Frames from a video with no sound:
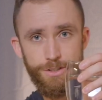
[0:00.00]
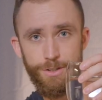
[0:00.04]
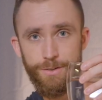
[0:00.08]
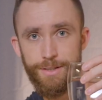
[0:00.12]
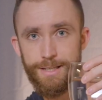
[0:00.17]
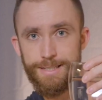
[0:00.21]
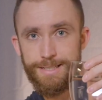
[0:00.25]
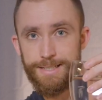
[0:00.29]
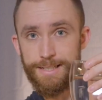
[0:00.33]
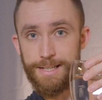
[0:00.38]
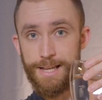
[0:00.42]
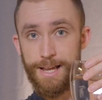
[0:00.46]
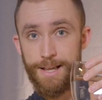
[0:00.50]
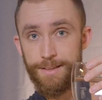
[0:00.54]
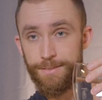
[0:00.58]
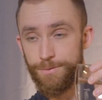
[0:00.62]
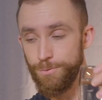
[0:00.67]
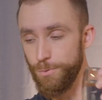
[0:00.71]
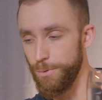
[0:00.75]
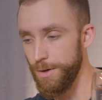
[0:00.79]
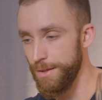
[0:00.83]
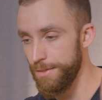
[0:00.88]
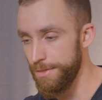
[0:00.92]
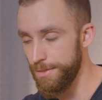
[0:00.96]
do this
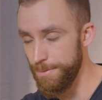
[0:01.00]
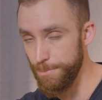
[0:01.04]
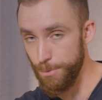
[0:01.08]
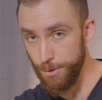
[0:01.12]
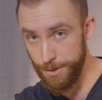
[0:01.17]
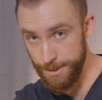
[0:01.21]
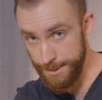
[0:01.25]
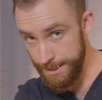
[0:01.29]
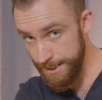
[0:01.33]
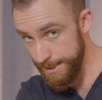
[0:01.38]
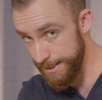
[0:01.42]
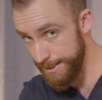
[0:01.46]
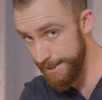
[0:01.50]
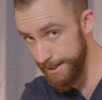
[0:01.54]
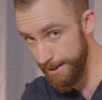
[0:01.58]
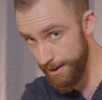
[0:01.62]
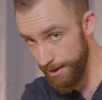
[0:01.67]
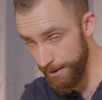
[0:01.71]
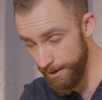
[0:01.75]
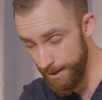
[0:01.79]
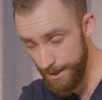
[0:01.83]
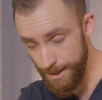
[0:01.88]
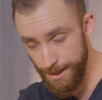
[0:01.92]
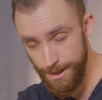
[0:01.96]
again with more
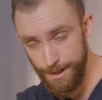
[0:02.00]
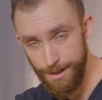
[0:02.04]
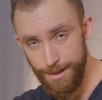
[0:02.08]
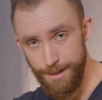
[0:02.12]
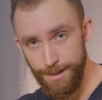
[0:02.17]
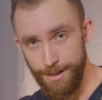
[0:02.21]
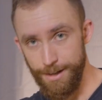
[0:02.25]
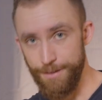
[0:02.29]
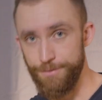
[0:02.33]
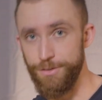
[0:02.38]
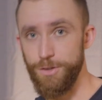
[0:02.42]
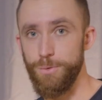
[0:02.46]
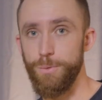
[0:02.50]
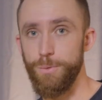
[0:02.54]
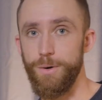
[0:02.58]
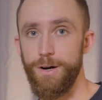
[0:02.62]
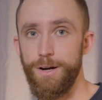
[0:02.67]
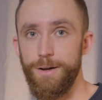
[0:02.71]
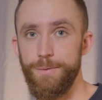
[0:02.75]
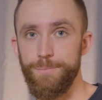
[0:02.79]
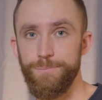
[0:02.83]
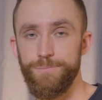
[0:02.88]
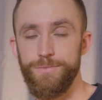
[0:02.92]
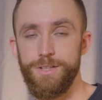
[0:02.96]
detail if you
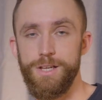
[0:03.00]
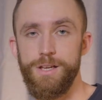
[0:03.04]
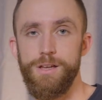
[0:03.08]
want.